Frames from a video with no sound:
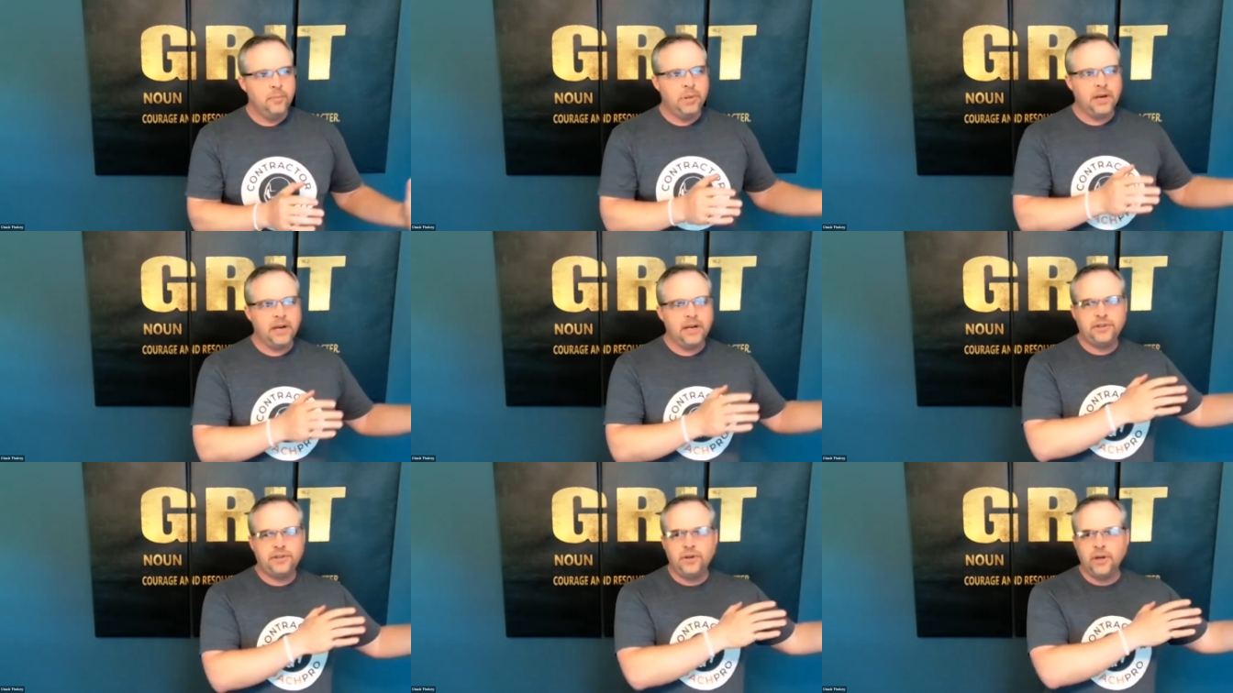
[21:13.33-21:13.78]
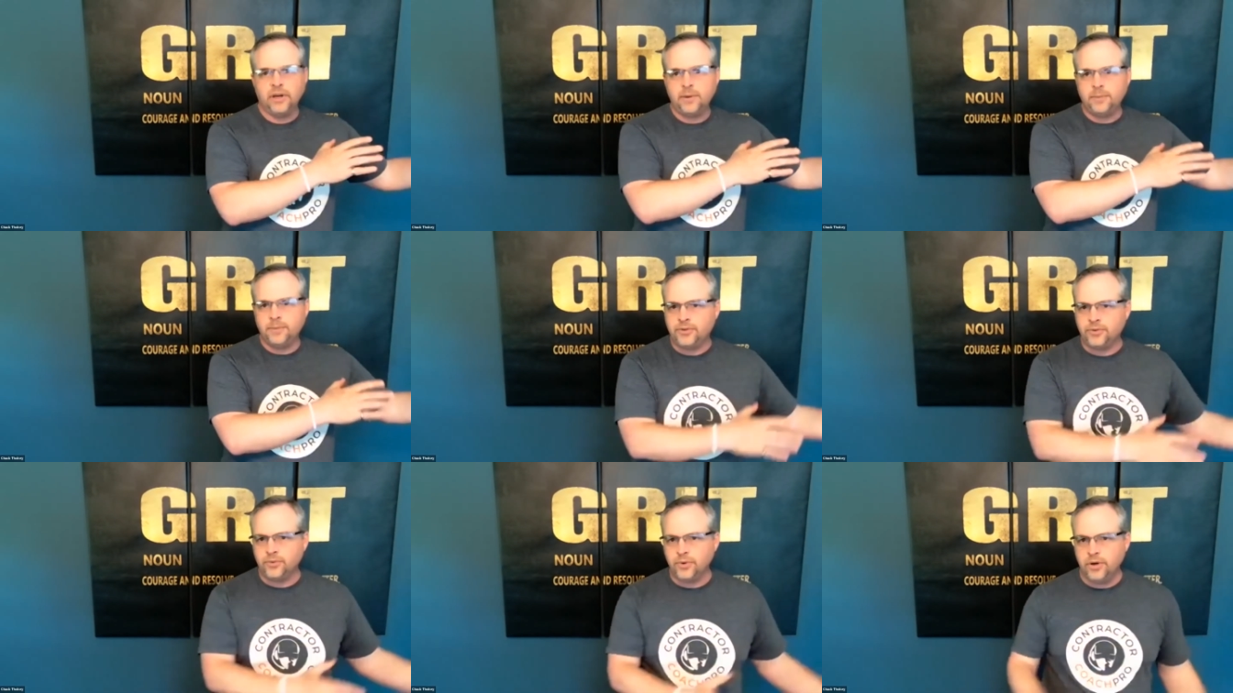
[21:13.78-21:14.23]
but it took
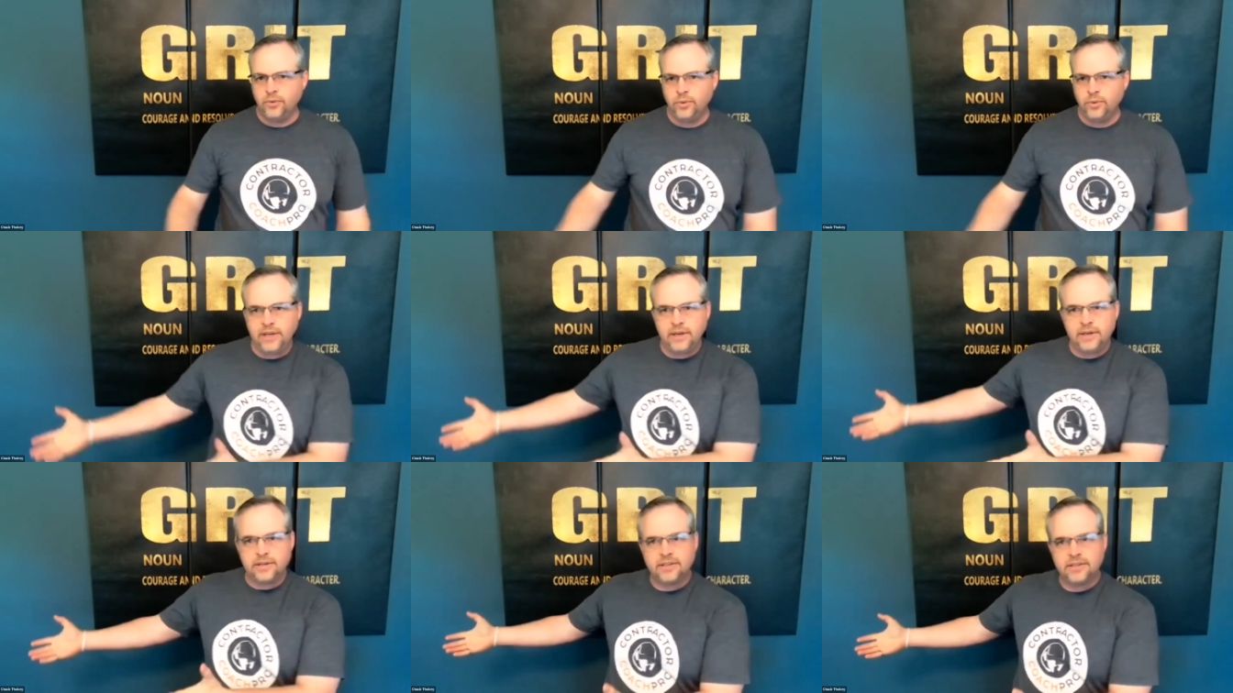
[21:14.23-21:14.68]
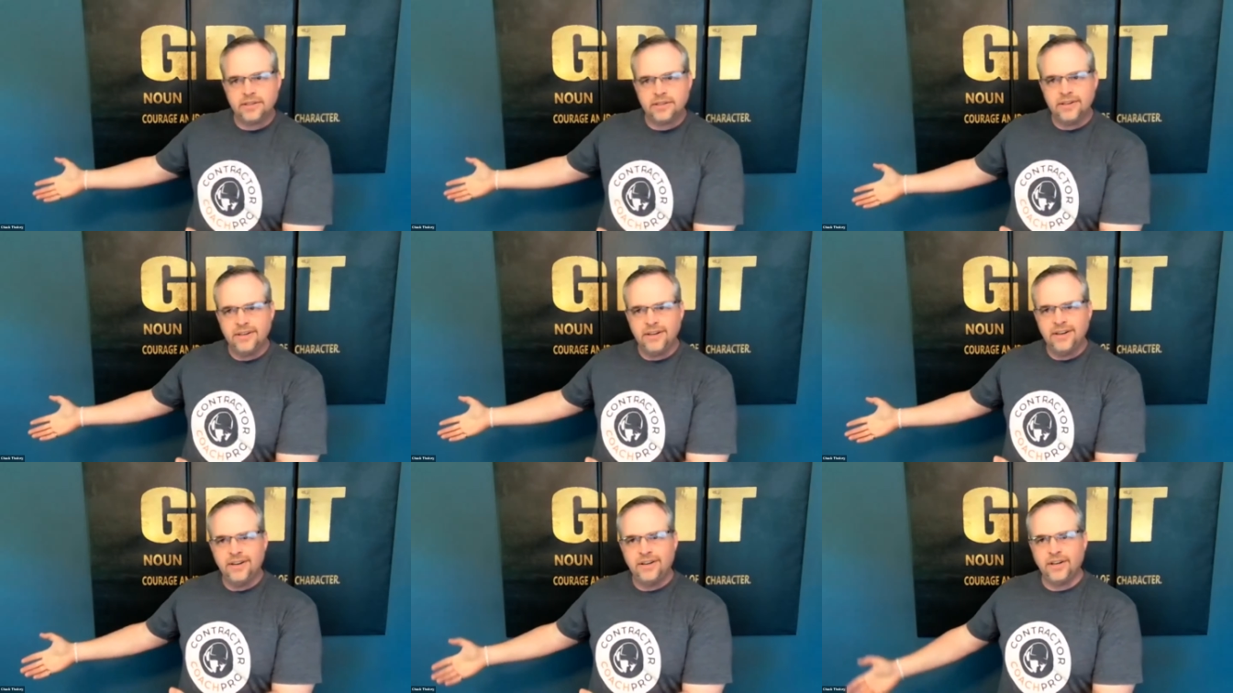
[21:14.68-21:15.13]
them 3 weeks
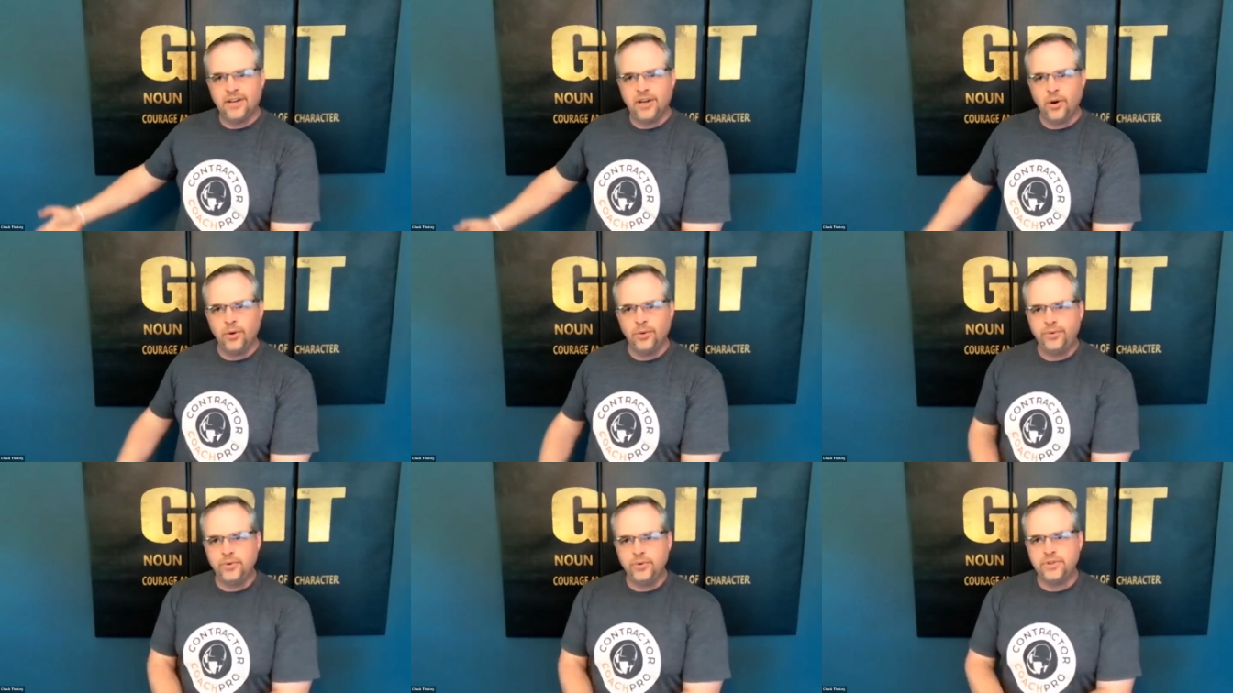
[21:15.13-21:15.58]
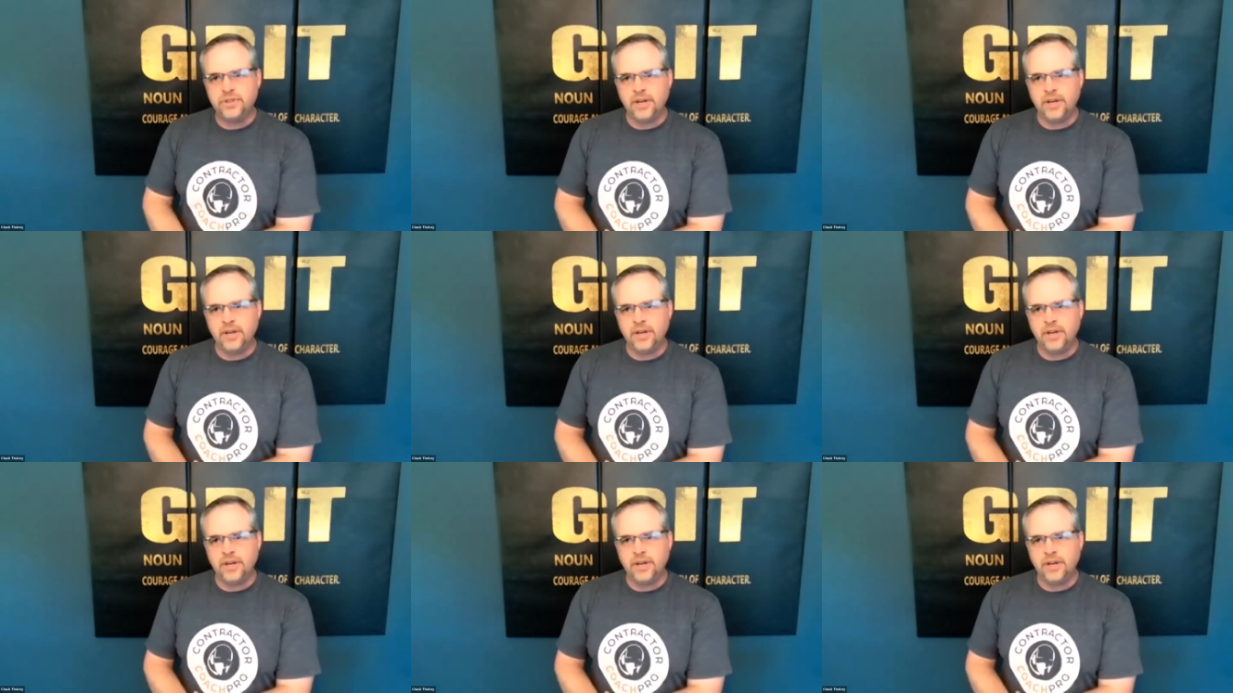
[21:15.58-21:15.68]
to go through